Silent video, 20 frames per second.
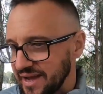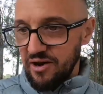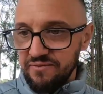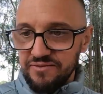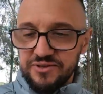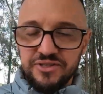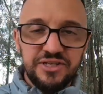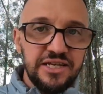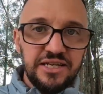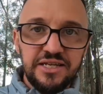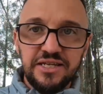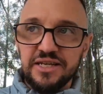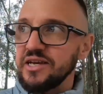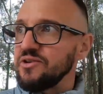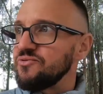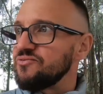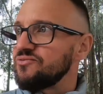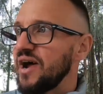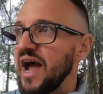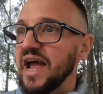Obviously you
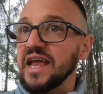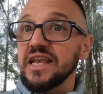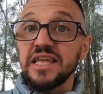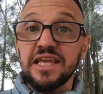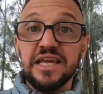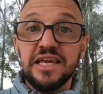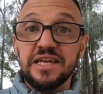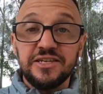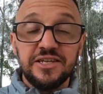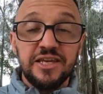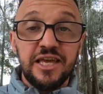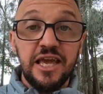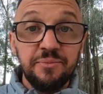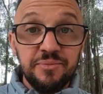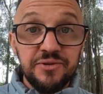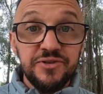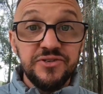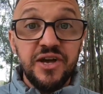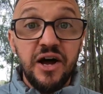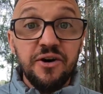need rain gear to keep
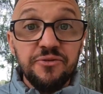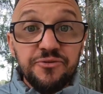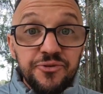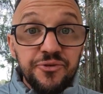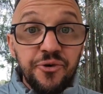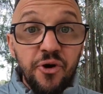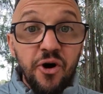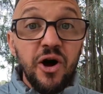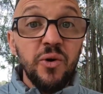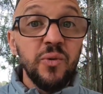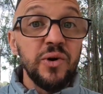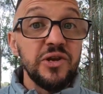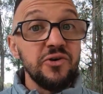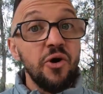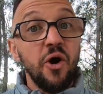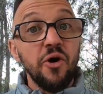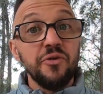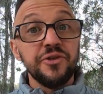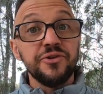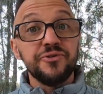yourself dry when
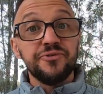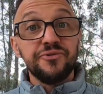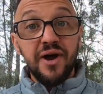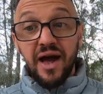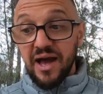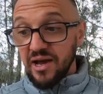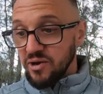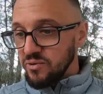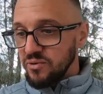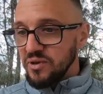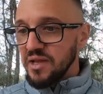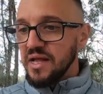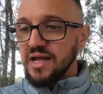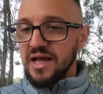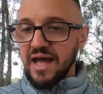you're on the trail,